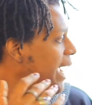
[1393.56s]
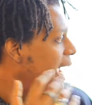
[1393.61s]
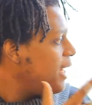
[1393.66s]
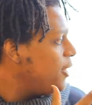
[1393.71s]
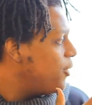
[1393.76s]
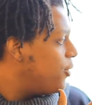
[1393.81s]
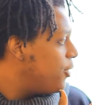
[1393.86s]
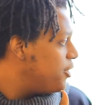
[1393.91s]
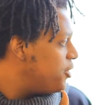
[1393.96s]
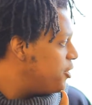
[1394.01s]

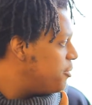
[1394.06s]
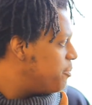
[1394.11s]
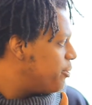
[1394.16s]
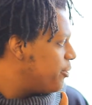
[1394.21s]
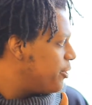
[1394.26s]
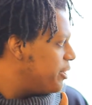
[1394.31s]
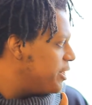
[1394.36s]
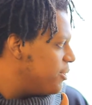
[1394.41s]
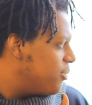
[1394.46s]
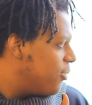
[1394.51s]
paint on your
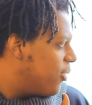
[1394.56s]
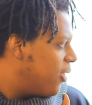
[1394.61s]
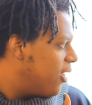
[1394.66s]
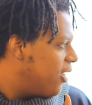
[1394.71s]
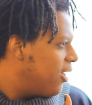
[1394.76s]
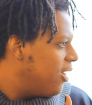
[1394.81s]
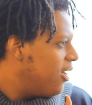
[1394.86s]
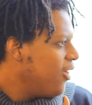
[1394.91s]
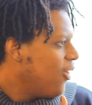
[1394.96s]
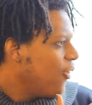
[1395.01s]
pretty
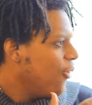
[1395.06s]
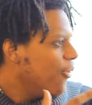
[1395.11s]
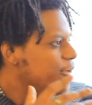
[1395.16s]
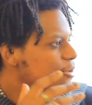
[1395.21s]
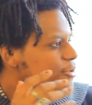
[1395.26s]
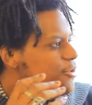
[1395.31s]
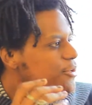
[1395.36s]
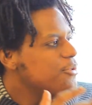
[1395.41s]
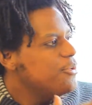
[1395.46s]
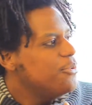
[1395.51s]
wall or
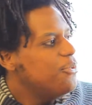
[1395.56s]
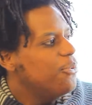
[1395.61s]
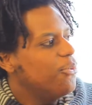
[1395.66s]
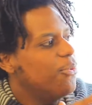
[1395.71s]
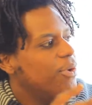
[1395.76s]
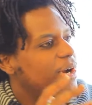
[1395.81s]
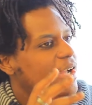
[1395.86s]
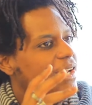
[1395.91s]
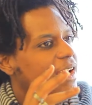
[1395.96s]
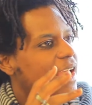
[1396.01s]
do
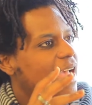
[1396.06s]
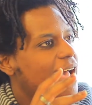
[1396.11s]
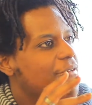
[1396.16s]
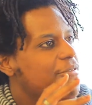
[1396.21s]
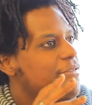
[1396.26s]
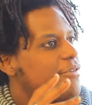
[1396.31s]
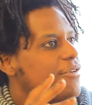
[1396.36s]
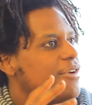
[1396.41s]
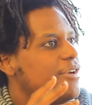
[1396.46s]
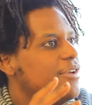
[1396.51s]

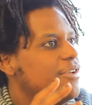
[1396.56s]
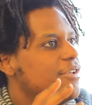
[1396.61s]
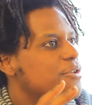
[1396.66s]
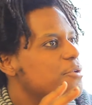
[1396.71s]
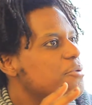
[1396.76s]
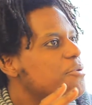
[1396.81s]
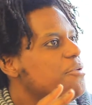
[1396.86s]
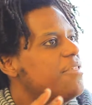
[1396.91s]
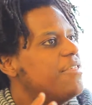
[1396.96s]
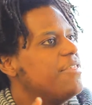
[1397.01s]
whatever
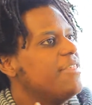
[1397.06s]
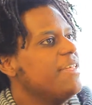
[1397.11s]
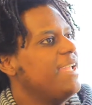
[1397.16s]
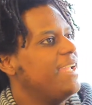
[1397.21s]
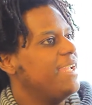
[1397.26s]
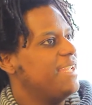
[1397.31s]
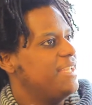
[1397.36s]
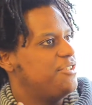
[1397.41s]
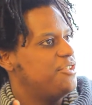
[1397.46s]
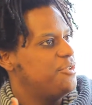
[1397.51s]
you
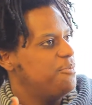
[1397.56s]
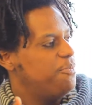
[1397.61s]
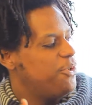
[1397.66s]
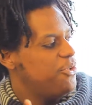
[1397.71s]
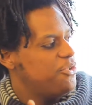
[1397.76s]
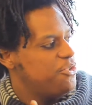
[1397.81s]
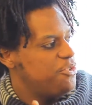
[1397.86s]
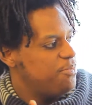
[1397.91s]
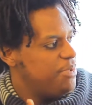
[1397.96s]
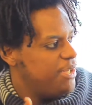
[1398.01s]
think is
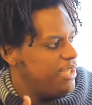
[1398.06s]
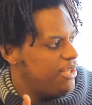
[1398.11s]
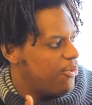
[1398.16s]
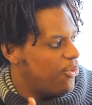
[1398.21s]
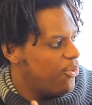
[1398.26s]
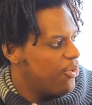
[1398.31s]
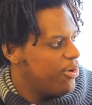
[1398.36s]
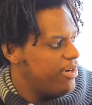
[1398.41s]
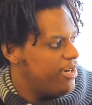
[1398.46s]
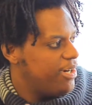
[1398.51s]
supposed to be in
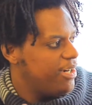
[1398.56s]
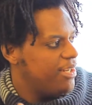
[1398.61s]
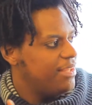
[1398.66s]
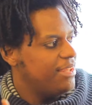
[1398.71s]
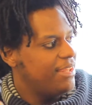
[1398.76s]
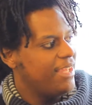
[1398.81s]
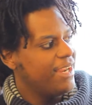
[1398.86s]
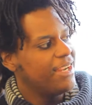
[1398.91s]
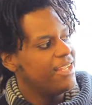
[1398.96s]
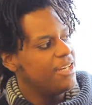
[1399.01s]
order.
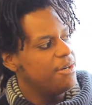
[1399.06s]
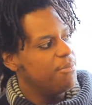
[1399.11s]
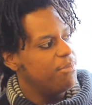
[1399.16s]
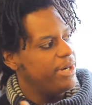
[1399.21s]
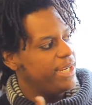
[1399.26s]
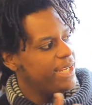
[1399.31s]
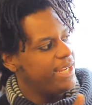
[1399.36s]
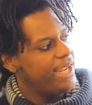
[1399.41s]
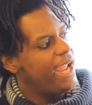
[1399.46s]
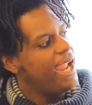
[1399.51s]
They're going to
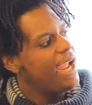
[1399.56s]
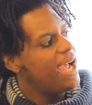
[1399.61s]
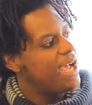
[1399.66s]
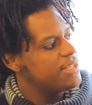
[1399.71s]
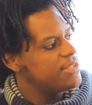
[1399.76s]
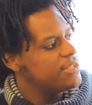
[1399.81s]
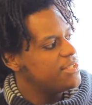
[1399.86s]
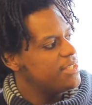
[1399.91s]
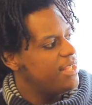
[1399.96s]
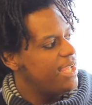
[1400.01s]
bring
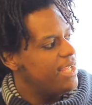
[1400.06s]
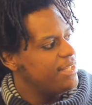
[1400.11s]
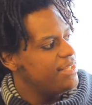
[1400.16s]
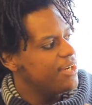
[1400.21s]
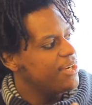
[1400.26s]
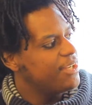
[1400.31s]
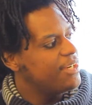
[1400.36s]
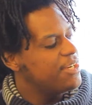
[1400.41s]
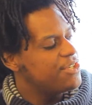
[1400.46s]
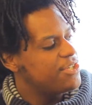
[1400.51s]
chaos to that.
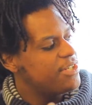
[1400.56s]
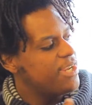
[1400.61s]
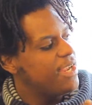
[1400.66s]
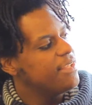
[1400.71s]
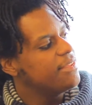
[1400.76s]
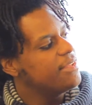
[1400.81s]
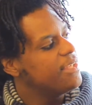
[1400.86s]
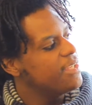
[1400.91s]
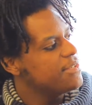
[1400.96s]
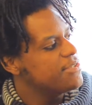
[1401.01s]
They're going to
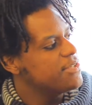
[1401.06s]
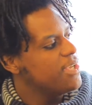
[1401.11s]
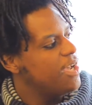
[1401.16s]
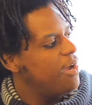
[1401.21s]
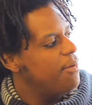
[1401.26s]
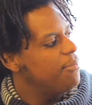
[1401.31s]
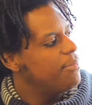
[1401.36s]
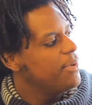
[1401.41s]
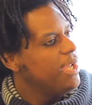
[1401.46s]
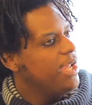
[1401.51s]
shake things
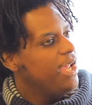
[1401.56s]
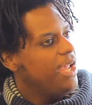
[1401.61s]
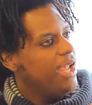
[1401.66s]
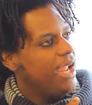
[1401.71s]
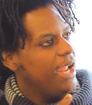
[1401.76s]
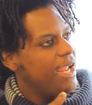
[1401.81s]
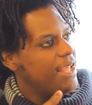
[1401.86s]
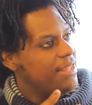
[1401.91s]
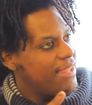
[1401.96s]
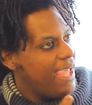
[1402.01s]
up.
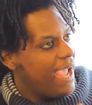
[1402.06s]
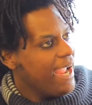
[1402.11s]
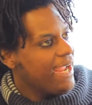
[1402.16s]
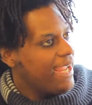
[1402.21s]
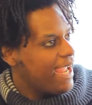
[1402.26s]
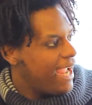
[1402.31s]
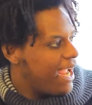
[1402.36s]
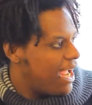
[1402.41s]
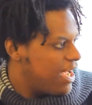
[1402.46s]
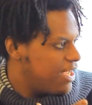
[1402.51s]
And
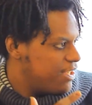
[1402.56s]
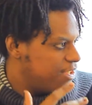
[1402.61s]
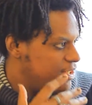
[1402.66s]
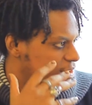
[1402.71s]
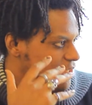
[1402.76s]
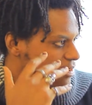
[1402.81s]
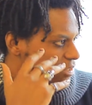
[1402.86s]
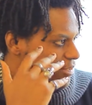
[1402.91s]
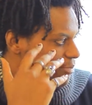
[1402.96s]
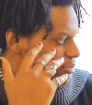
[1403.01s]
that
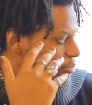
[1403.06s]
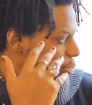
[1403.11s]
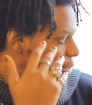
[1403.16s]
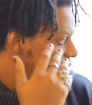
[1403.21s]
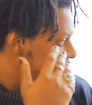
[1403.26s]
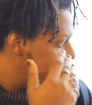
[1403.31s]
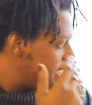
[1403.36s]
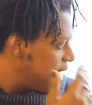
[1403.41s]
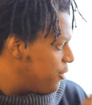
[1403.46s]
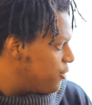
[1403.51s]
chaos
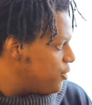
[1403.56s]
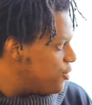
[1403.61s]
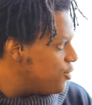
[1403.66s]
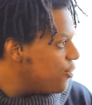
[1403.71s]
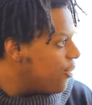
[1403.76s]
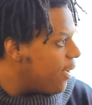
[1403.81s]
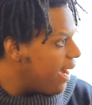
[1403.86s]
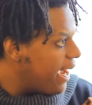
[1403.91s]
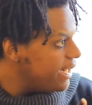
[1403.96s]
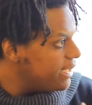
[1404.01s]
brings out
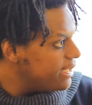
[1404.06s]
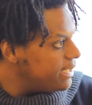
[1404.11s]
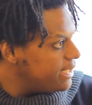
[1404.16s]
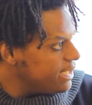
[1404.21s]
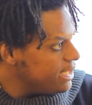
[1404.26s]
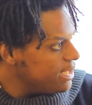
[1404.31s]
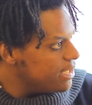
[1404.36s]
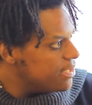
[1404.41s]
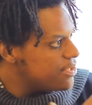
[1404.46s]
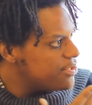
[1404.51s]
new
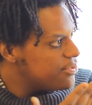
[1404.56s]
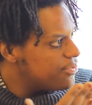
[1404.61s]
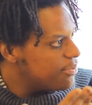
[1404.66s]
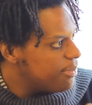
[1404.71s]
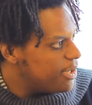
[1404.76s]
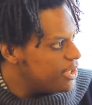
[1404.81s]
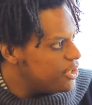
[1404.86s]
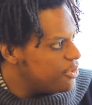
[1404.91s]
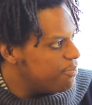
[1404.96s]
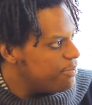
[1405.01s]
ideas
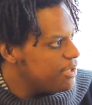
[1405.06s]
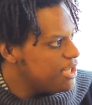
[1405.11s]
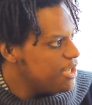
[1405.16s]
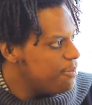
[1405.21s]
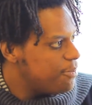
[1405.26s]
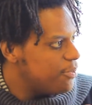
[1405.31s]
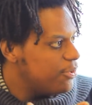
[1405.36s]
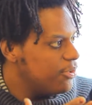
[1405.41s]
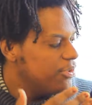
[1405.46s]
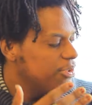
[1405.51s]
from other
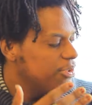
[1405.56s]
people.